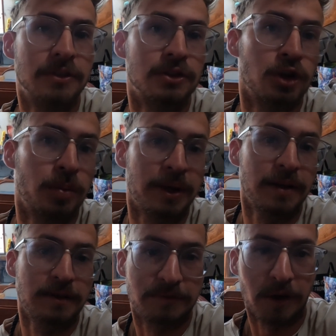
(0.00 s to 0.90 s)
is just
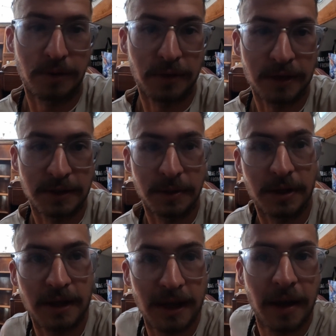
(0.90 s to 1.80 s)
shopping, final things that we
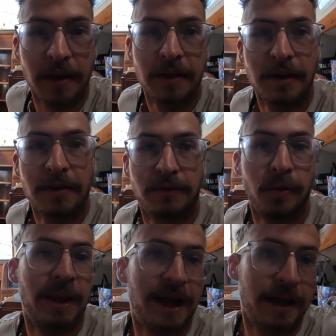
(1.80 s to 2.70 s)
can get
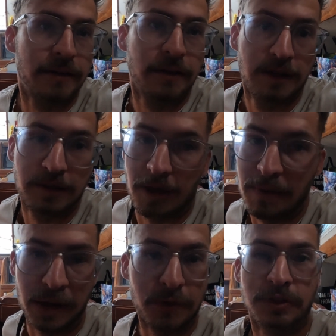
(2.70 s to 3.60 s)
from land, like
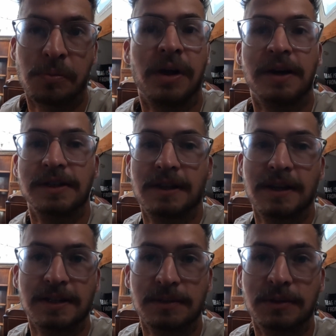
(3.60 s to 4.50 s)
medical supplies and
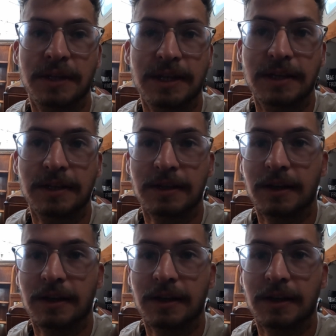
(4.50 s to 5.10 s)
things that we'll need.